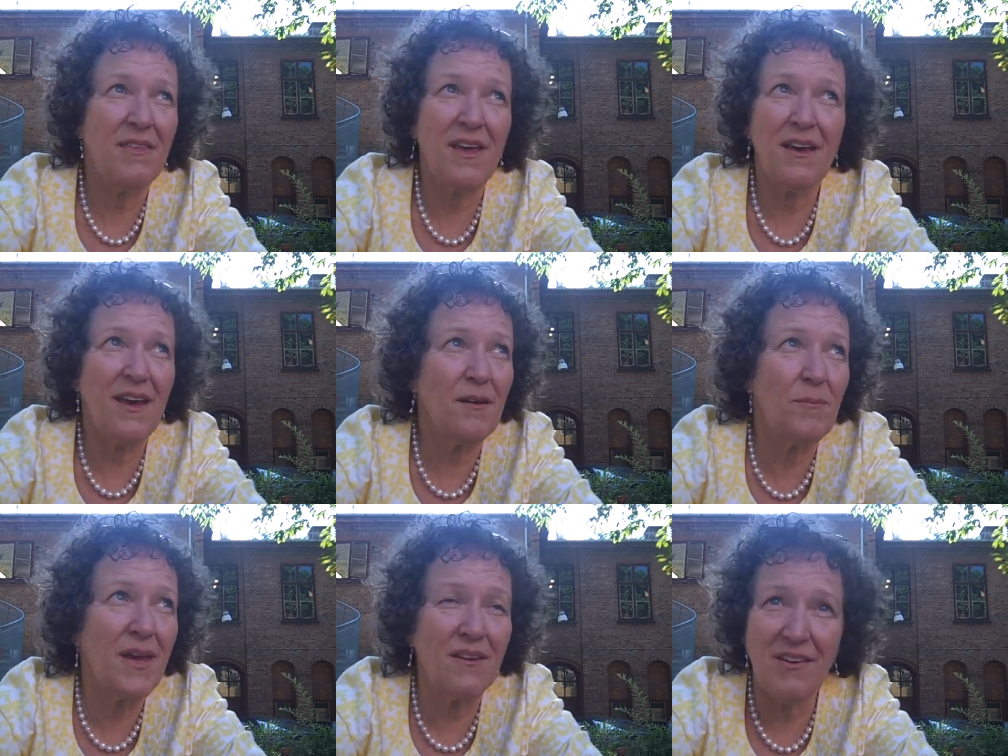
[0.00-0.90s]
think
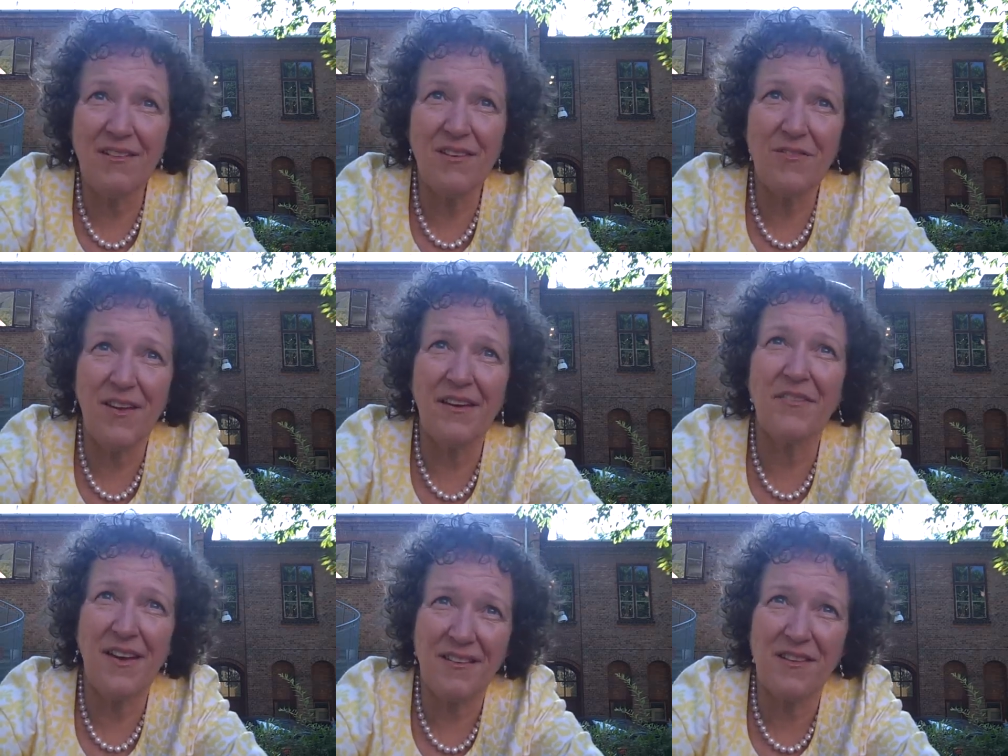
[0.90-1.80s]
and make sense of
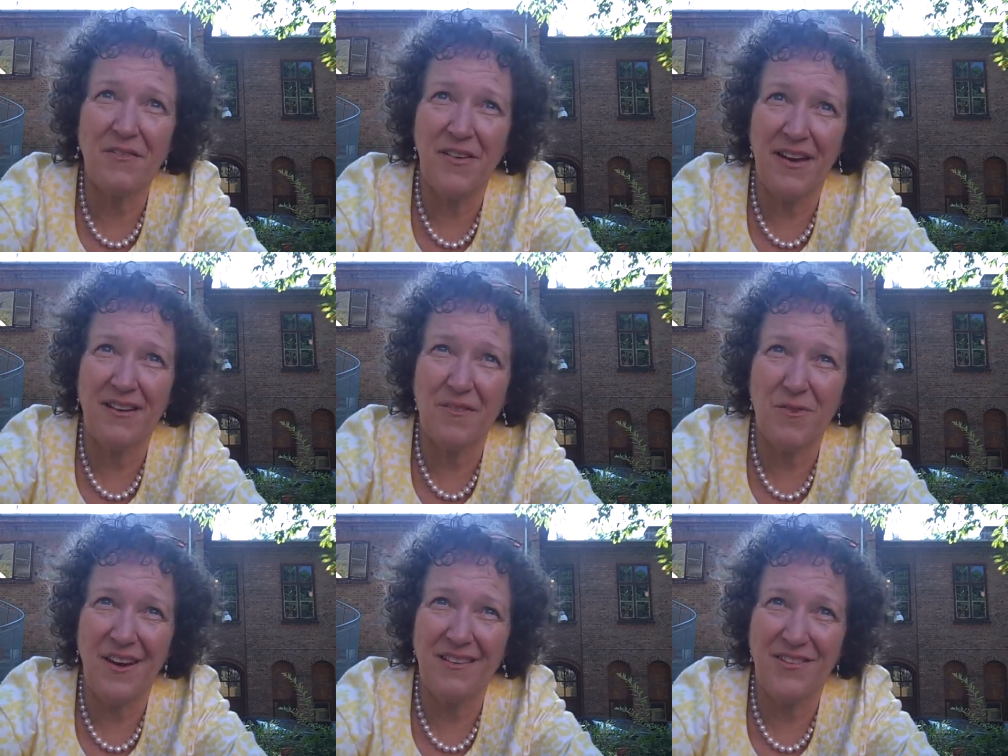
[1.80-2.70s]
life gets defined in
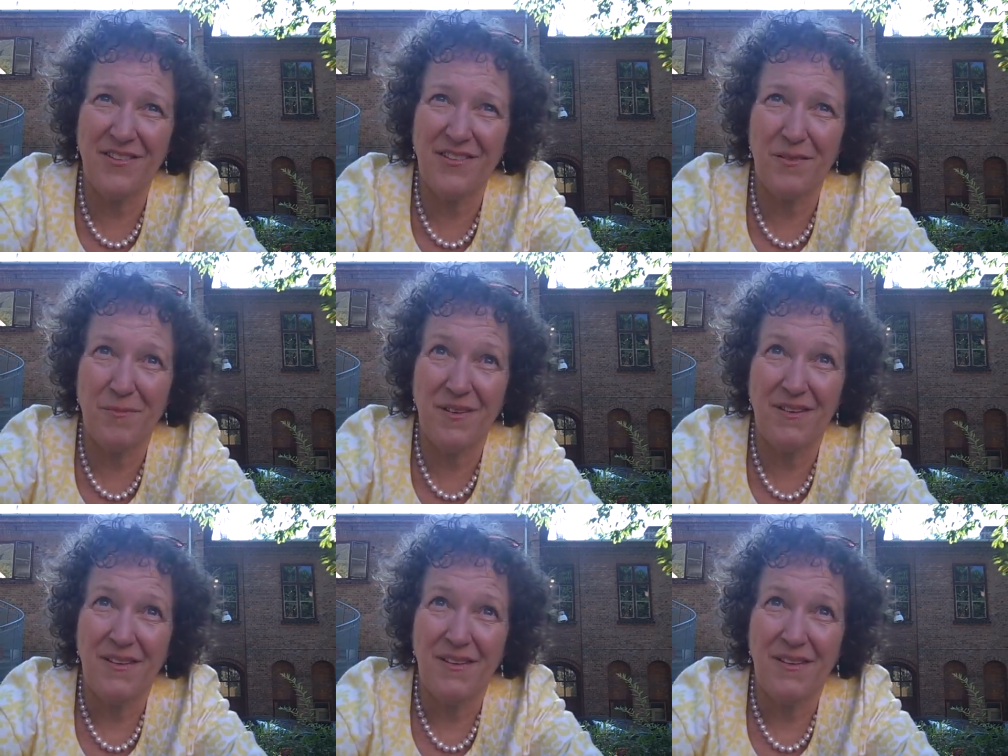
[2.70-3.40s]
relationship.